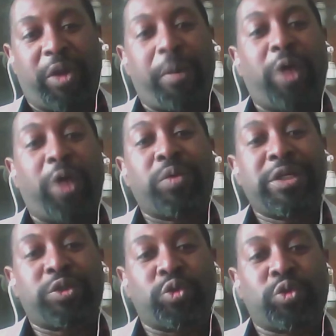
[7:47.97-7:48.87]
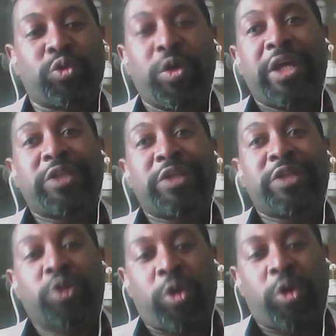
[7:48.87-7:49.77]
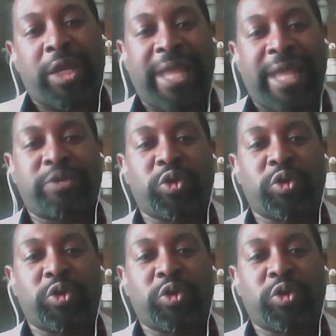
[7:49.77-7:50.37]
All we need to do is localize those